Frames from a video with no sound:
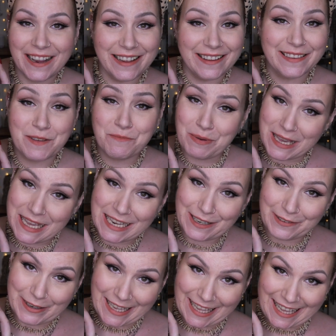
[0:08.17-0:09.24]
It's the
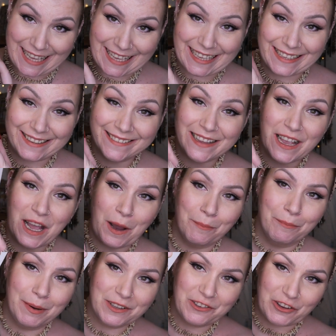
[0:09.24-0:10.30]
Plouise
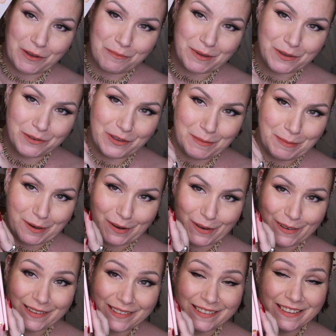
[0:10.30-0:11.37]
Budget Beauty
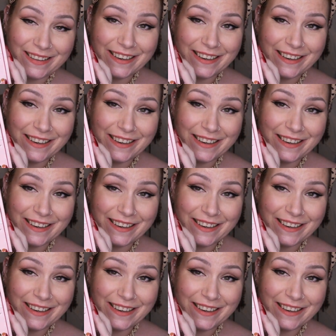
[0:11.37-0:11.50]
Box.